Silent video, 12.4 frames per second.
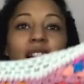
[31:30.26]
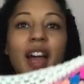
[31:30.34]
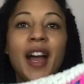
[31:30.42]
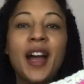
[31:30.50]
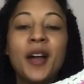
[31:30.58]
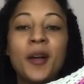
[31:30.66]

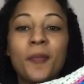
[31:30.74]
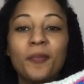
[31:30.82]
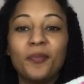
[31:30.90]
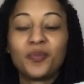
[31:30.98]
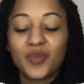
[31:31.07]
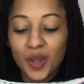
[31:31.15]

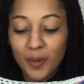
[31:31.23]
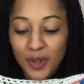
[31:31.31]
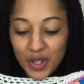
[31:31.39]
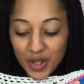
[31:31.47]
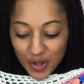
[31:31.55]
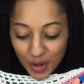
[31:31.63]
Um,
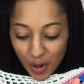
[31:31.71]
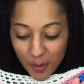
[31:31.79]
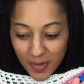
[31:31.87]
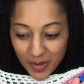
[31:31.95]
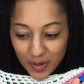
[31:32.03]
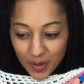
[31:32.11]
one of the other
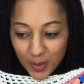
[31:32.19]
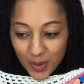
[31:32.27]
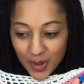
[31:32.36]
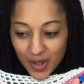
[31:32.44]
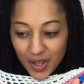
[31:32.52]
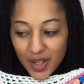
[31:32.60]
comments
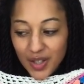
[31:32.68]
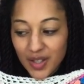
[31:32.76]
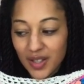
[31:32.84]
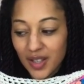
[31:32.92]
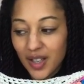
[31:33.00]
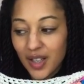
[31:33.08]

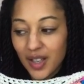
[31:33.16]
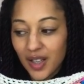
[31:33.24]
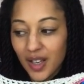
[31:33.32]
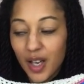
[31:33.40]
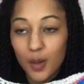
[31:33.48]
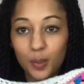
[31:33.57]
was
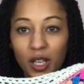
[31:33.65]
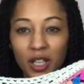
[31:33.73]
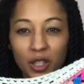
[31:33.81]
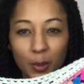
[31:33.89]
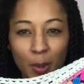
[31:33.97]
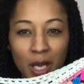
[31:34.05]
a
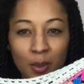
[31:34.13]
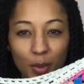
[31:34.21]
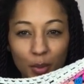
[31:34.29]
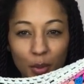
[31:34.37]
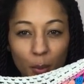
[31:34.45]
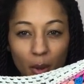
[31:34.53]
pink
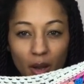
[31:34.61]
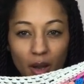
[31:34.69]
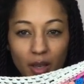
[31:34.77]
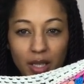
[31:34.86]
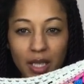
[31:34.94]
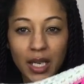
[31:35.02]
paintball
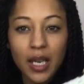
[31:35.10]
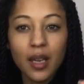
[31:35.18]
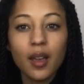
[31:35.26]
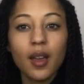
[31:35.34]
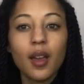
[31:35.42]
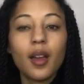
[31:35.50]

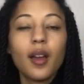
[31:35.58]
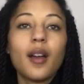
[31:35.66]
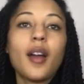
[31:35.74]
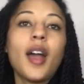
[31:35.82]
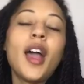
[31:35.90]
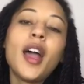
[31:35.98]
party
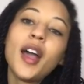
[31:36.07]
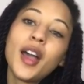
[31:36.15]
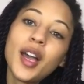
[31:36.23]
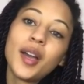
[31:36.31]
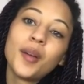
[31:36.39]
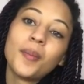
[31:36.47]

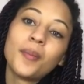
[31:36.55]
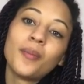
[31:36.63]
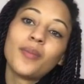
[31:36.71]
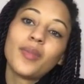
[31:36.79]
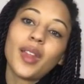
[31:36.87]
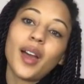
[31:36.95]

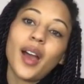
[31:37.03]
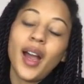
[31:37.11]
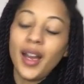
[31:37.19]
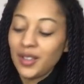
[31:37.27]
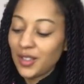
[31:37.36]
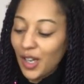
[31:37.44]
um,
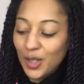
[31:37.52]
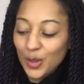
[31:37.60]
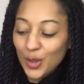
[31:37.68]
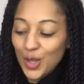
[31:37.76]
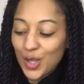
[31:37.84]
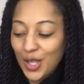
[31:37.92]
and I
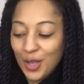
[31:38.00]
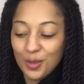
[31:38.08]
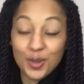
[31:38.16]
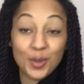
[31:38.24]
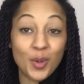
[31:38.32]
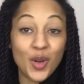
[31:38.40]
also
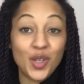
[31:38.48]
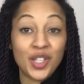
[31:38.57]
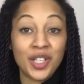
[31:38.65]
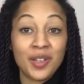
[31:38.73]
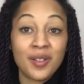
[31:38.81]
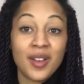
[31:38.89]
was
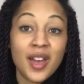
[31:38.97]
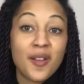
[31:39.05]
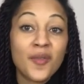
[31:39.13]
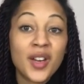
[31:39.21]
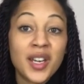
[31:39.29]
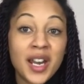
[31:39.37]
watching
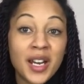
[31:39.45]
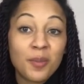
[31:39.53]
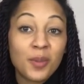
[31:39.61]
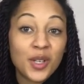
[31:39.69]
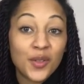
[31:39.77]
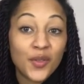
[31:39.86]

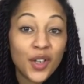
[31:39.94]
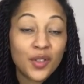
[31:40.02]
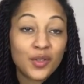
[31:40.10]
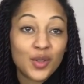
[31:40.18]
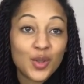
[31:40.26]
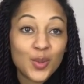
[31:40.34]
Vanellope
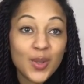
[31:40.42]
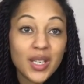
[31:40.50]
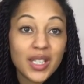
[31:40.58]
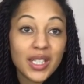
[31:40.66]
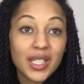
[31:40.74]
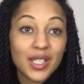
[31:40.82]
von
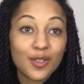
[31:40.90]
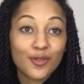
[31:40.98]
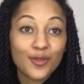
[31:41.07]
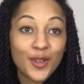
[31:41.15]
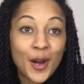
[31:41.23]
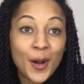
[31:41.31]
Schweetz
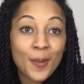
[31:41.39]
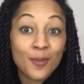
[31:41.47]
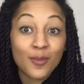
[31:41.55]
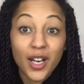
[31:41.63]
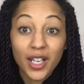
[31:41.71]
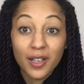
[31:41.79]

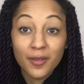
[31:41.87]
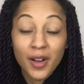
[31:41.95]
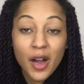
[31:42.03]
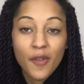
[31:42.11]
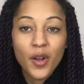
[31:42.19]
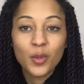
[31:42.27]
from Wreck-It
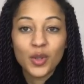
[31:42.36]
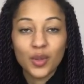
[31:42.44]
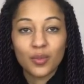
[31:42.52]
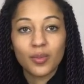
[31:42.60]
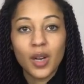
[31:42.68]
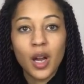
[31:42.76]
Ralph. I
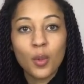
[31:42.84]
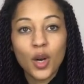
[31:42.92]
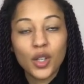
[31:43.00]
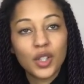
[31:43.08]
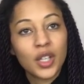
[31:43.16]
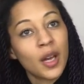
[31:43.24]
watched, I
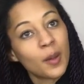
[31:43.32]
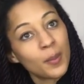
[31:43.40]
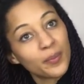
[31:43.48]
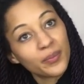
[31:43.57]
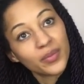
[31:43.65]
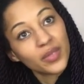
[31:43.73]
watched
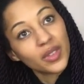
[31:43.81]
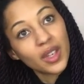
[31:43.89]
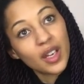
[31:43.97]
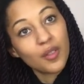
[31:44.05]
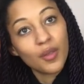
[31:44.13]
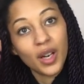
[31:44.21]
um,
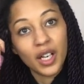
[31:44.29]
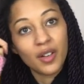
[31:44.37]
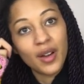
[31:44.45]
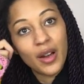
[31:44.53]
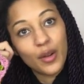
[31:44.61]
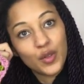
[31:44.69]
Wreck-It
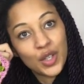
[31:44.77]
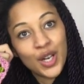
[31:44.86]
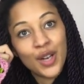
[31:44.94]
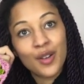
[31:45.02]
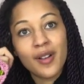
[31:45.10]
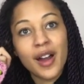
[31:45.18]
Ralph
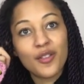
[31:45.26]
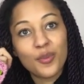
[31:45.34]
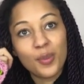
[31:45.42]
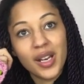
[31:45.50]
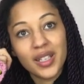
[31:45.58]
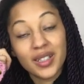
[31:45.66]
2, Ralph
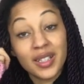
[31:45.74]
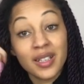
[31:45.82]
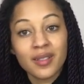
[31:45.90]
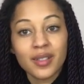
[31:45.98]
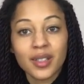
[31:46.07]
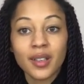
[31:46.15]
Breaks the
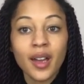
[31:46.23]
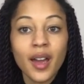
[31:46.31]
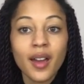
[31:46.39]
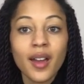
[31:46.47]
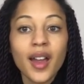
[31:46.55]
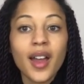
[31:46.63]

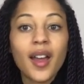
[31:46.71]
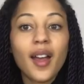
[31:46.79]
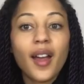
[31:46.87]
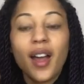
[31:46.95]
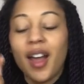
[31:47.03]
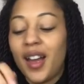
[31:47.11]
Internet
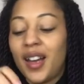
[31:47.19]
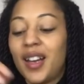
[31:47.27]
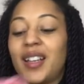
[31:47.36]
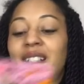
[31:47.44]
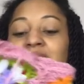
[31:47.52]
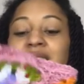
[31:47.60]

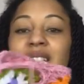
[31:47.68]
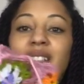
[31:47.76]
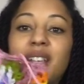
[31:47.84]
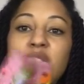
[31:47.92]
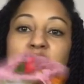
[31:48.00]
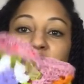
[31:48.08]
and
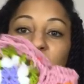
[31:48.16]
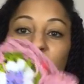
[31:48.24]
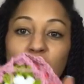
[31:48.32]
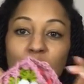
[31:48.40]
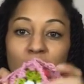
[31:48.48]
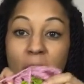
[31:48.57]
it
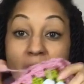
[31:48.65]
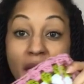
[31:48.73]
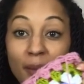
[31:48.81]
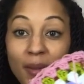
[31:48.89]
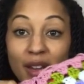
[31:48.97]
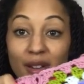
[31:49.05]
does
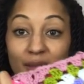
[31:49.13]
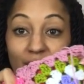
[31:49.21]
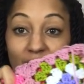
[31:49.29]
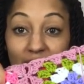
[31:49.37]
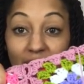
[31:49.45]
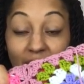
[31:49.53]
remind me of
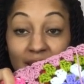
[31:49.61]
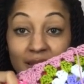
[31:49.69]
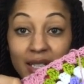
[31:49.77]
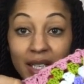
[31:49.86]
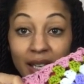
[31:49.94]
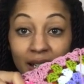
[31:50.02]
the
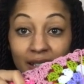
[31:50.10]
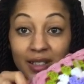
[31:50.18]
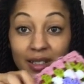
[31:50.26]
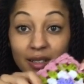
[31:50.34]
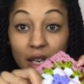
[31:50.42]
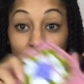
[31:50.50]

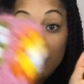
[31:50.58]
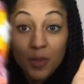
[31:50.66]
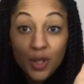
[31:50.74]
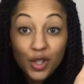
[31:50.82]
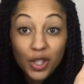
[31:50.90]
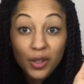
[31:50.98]
Candyland game
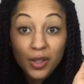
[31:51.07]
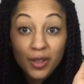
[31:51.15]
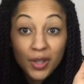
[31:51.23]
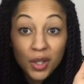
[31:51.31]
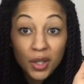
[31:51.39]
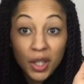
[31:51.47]
that she
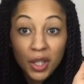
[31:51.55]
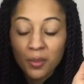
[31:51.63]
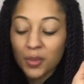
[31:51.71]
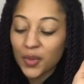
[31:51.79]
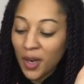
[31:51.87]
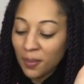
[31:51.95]
originally
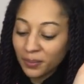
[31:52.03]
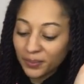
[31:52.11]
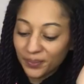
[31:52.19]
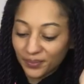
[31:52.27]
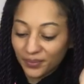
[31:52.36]
comes from.